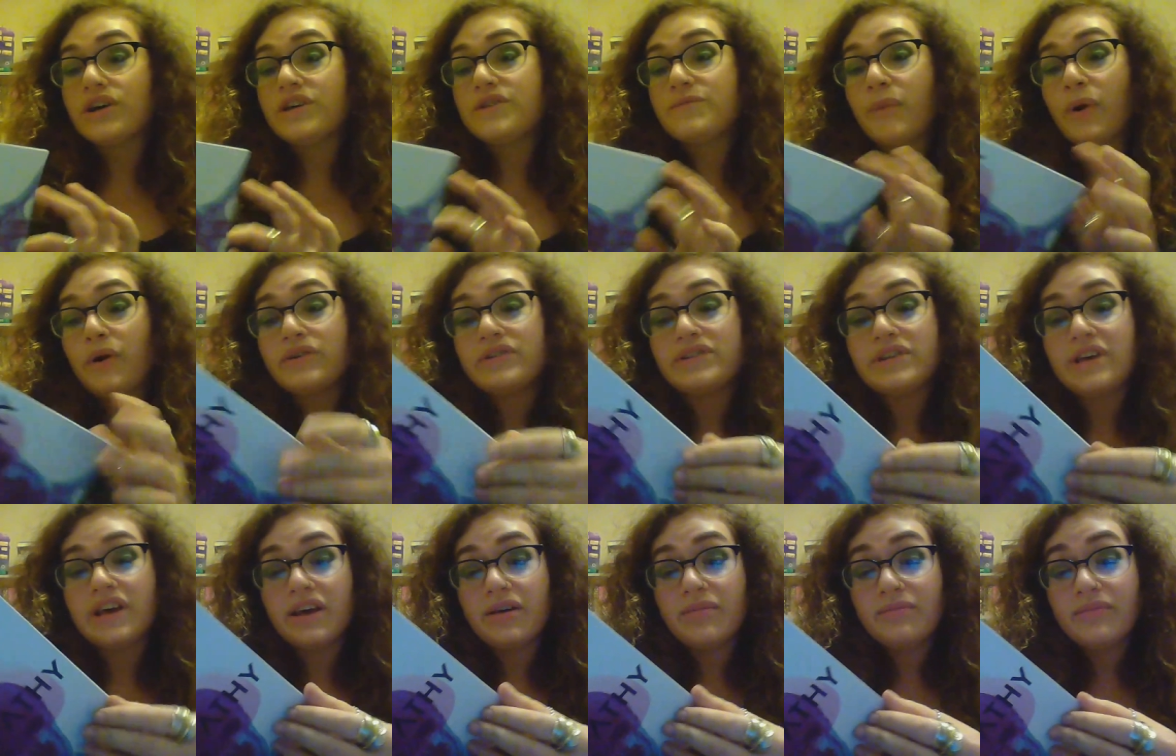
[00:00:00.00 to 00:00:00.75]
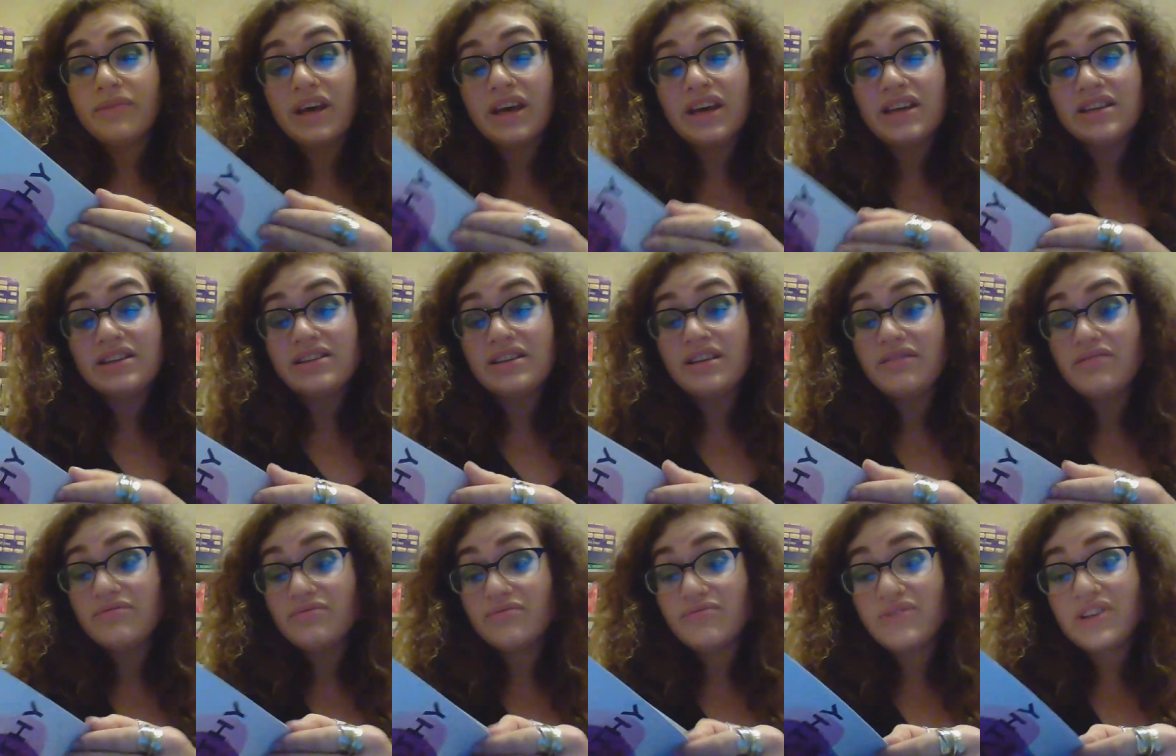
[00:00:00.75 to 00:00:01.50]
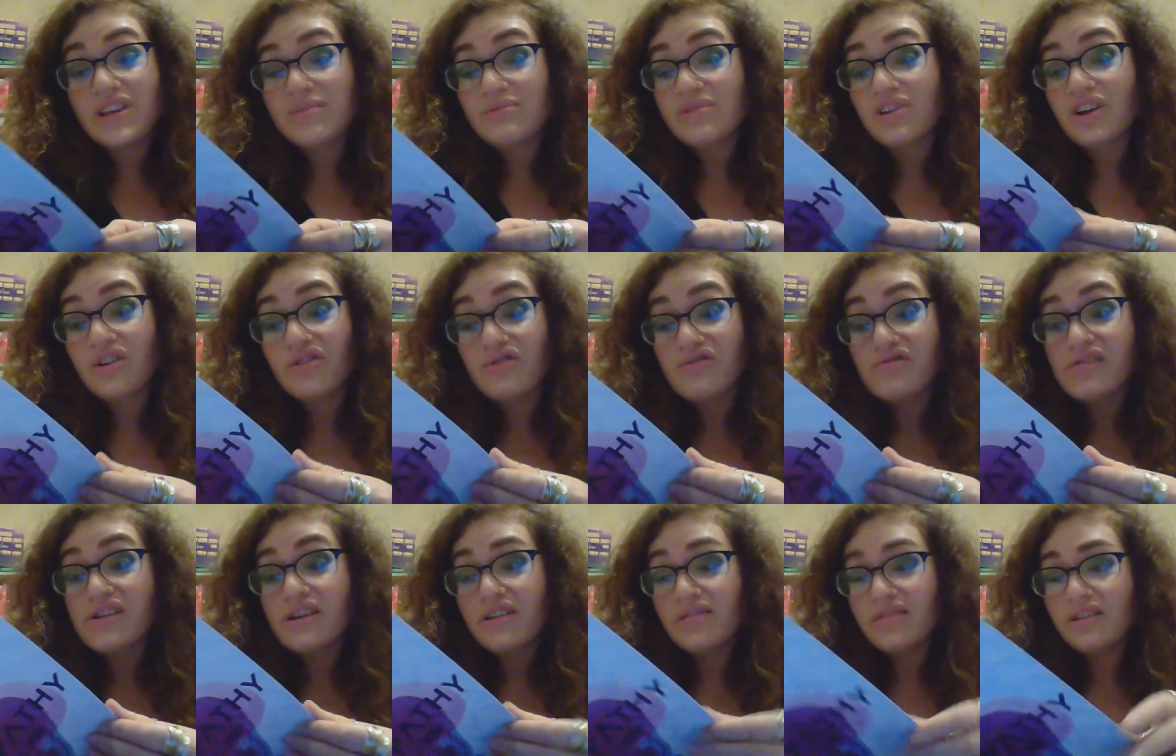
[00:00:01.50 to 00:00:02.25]
spoke to him. He seems like a
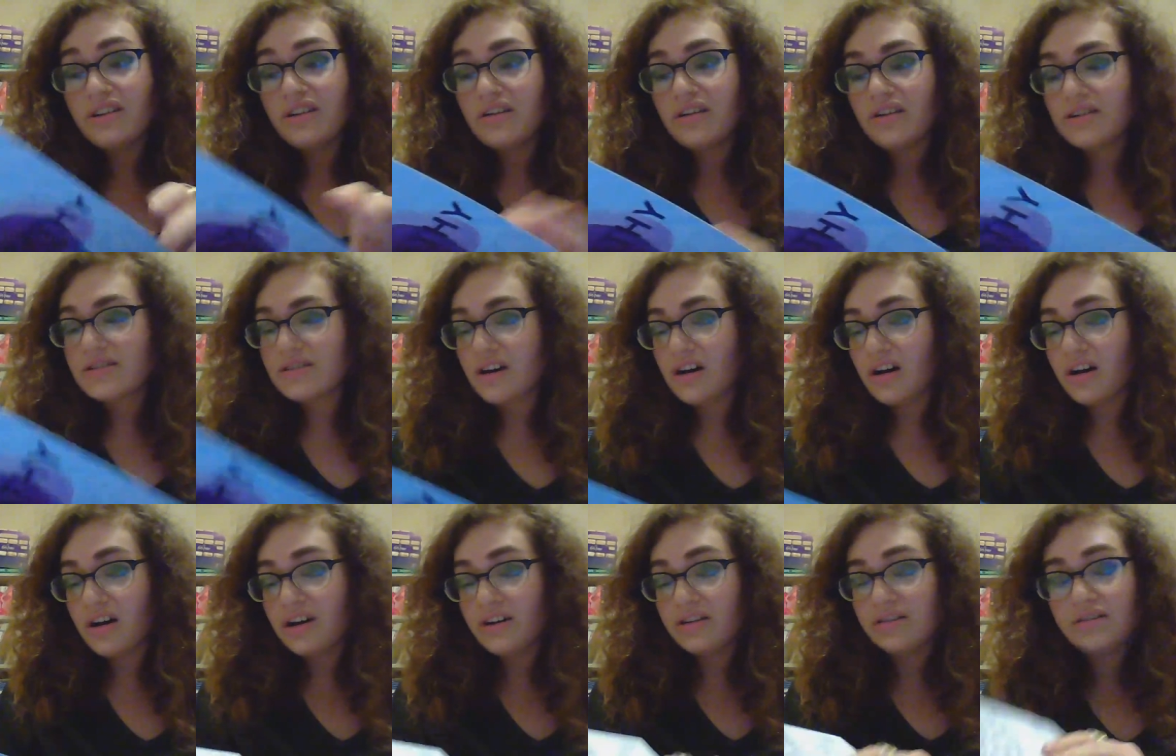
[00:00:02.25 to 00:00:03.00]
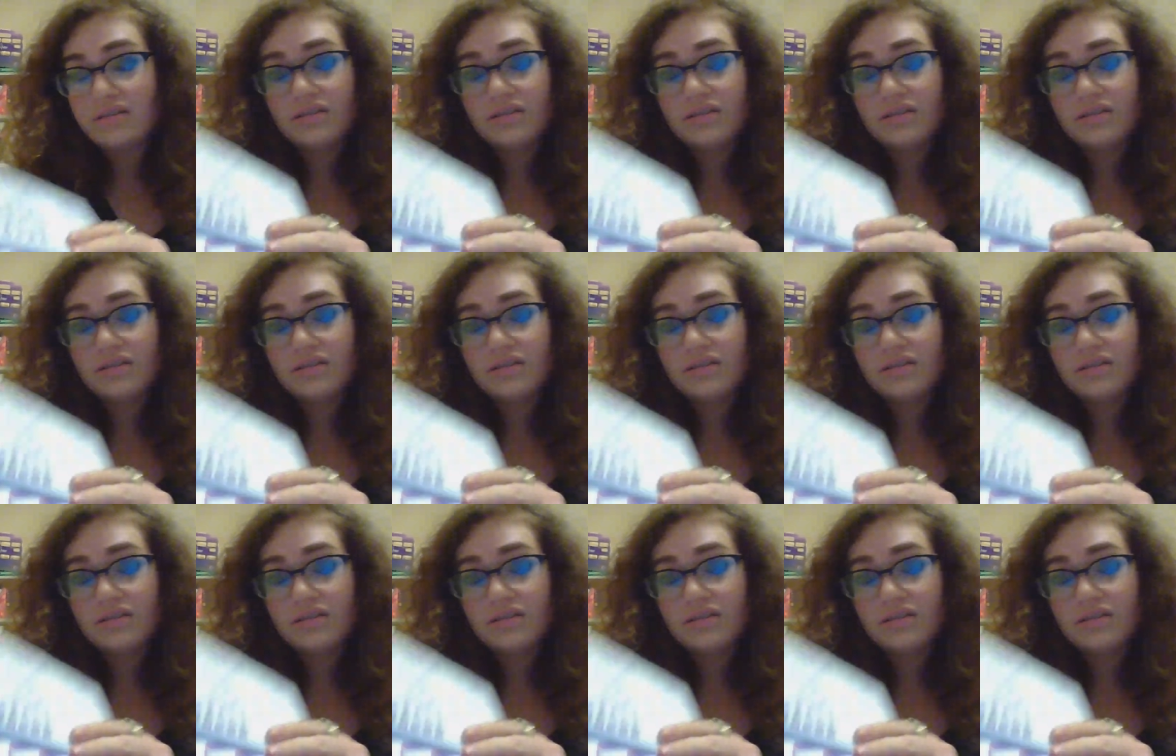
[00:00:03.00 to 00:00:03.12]
really, really nice guy,